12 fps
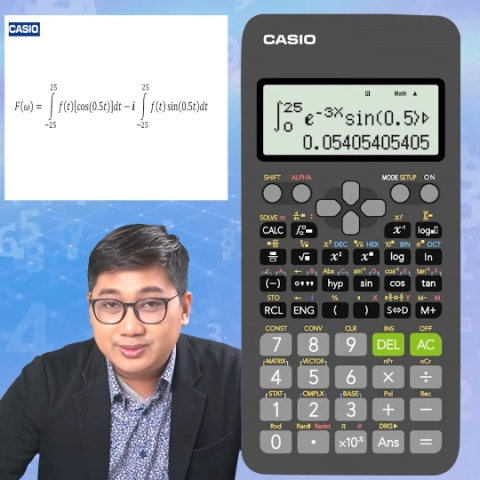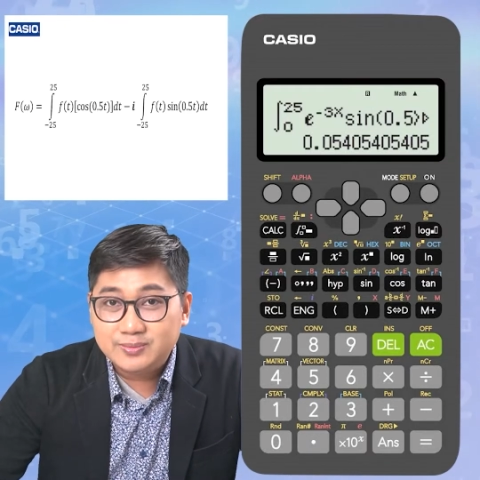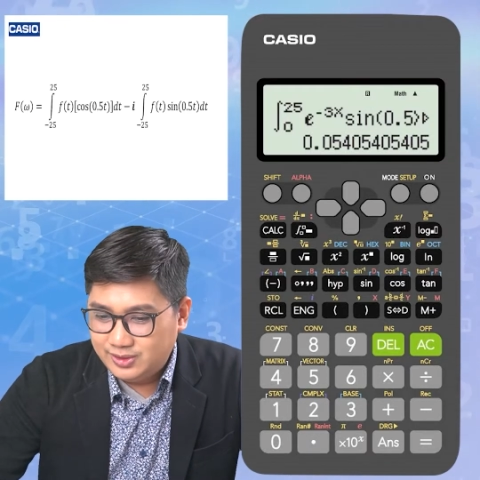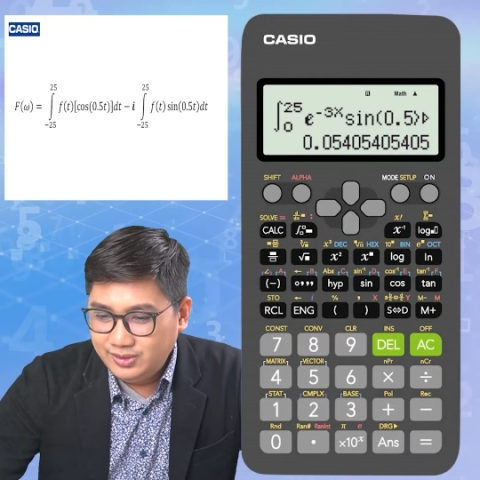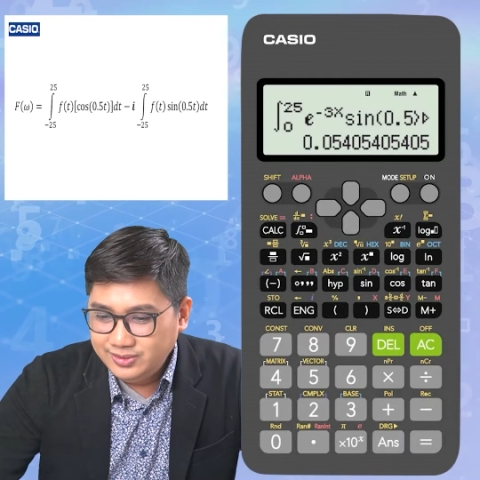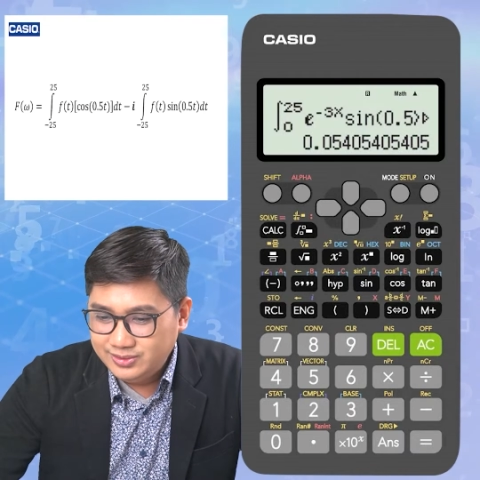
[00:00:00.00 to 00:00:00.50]

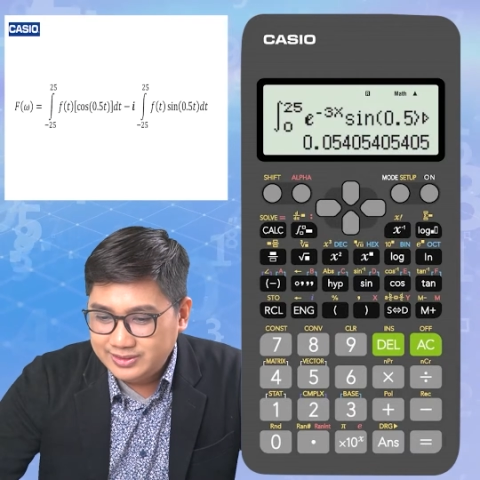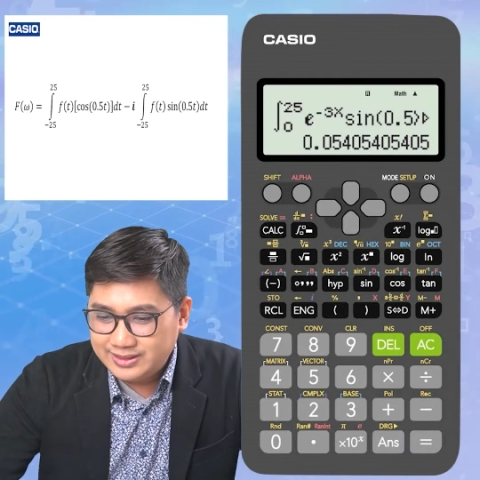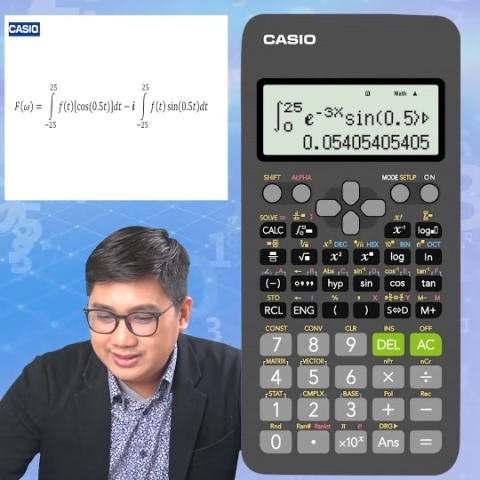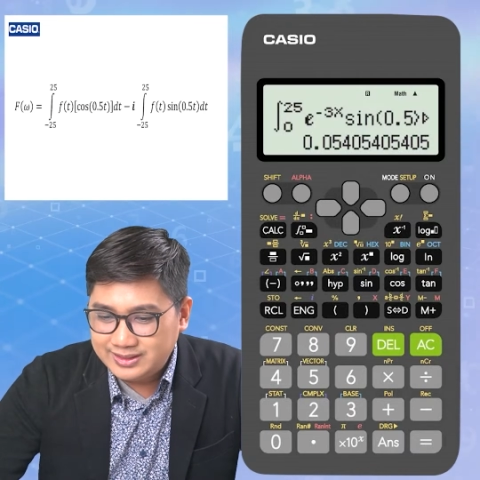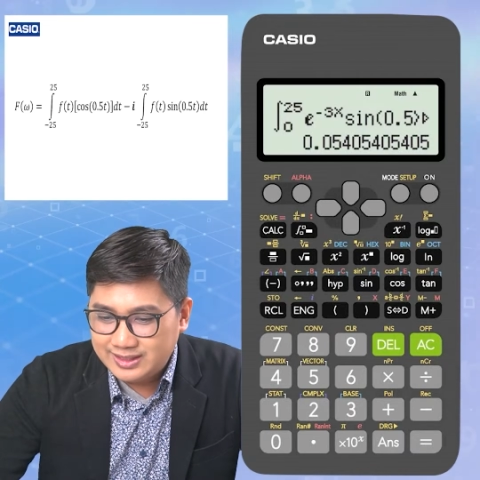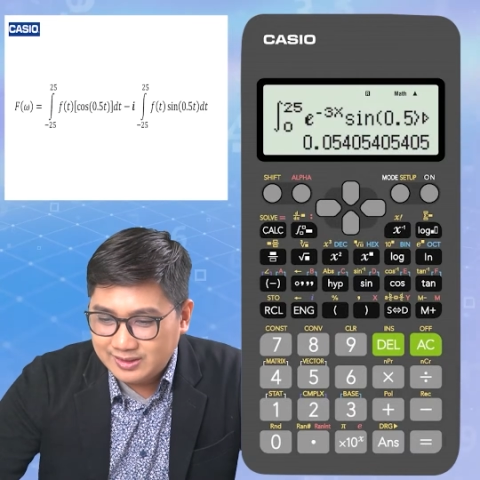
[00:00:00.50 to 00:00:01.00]
We all know
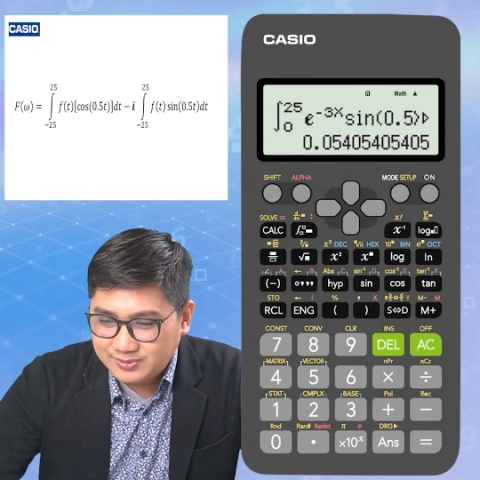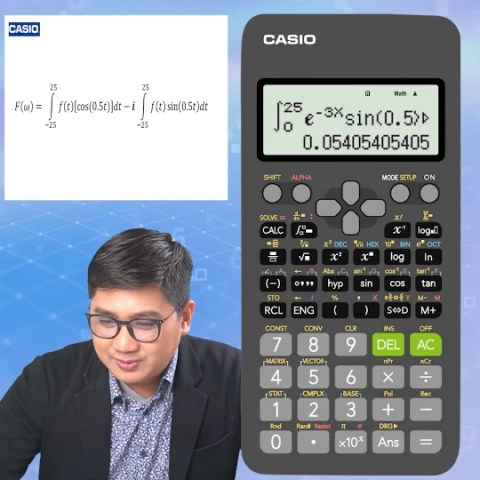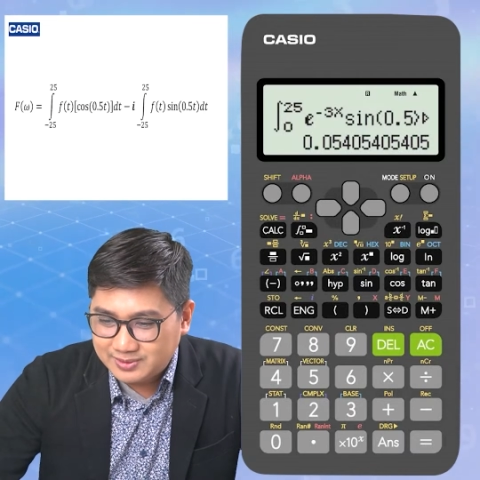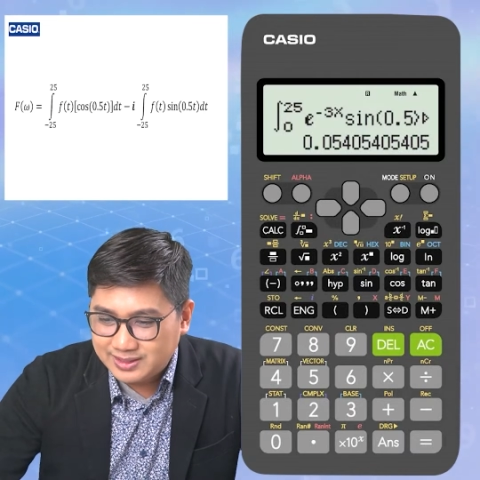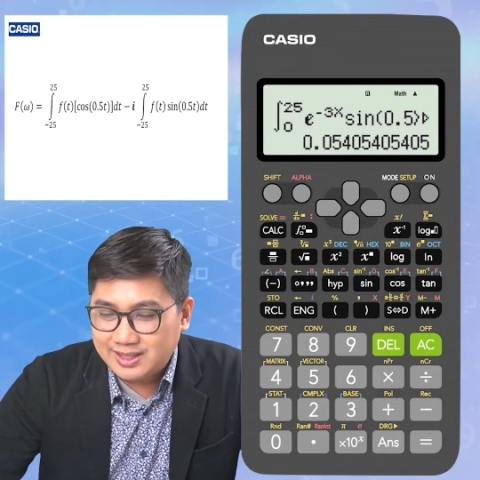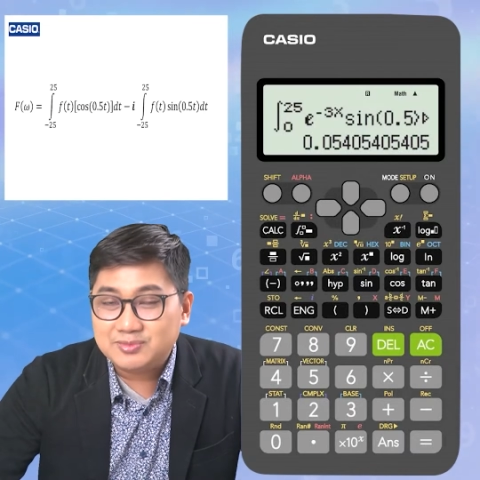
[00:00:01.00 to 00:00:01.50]
that the graph
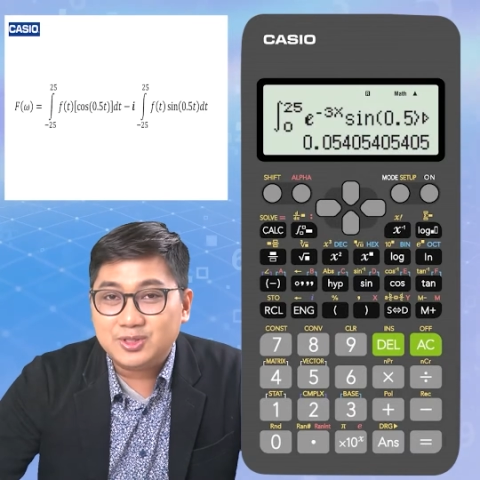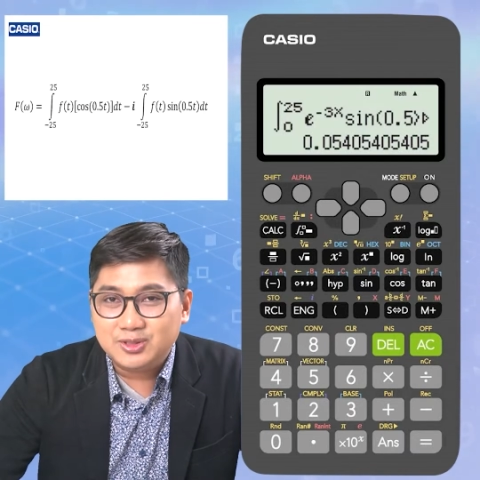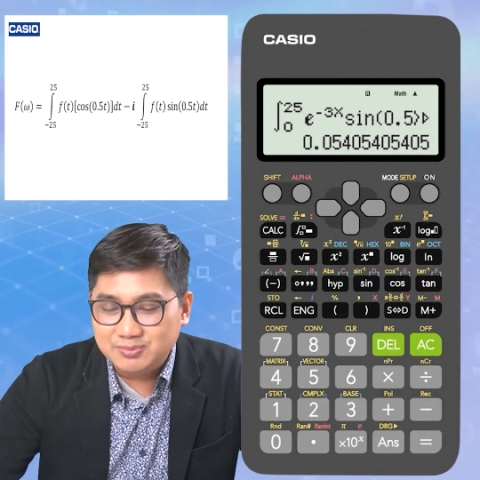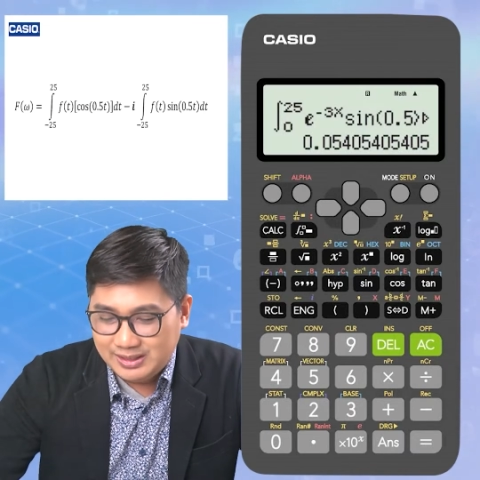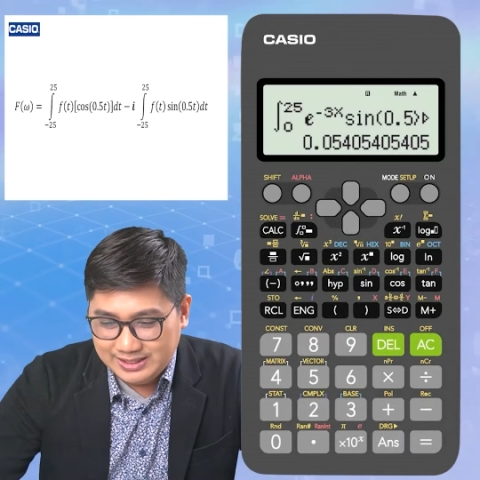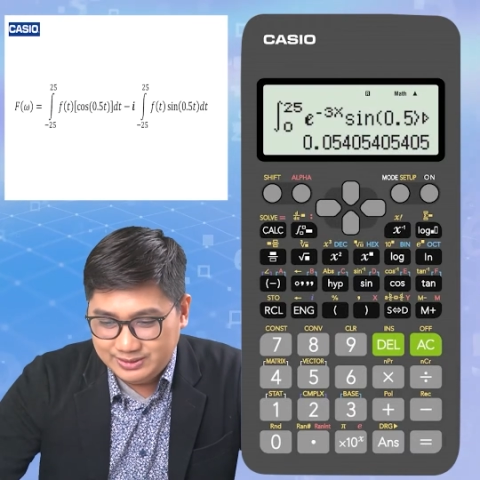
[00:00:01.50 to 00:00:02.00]
of an
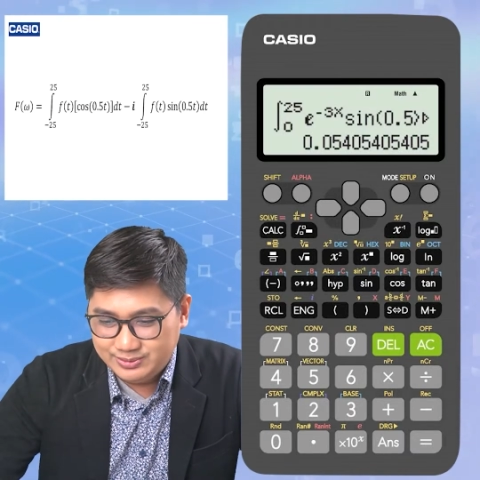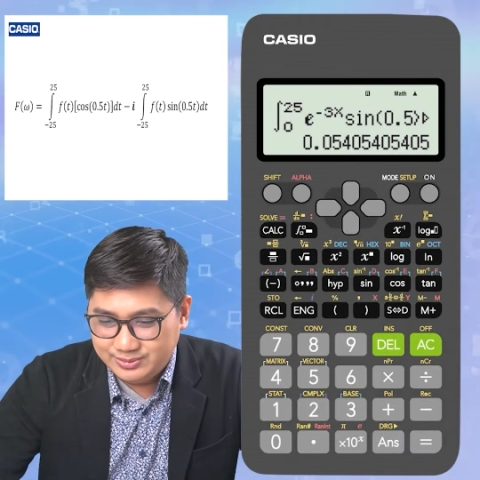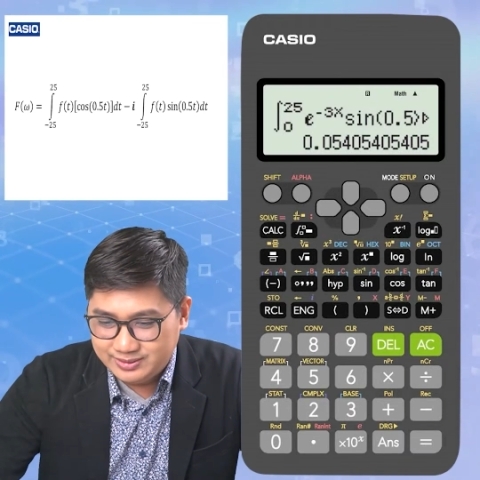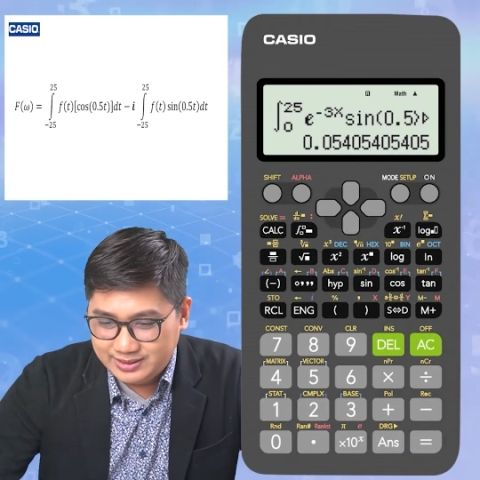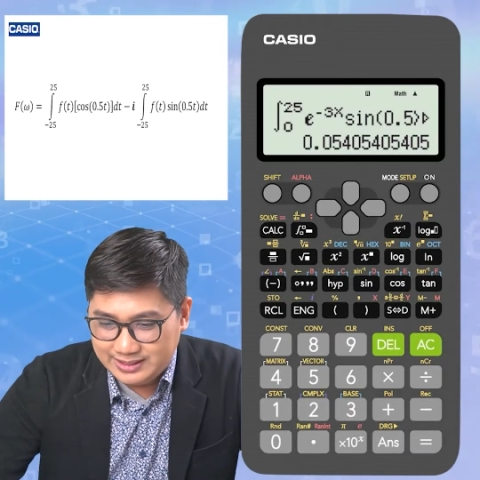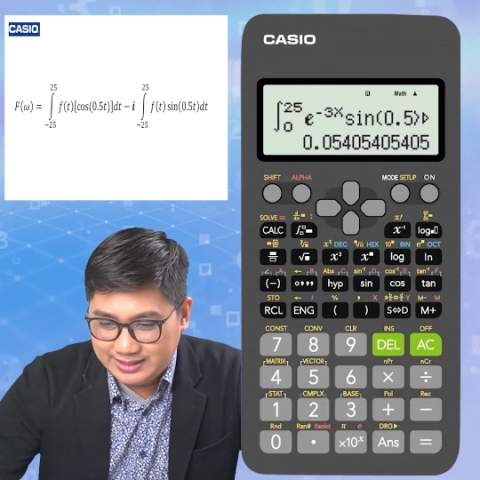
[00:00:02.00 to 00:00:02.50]
absolute value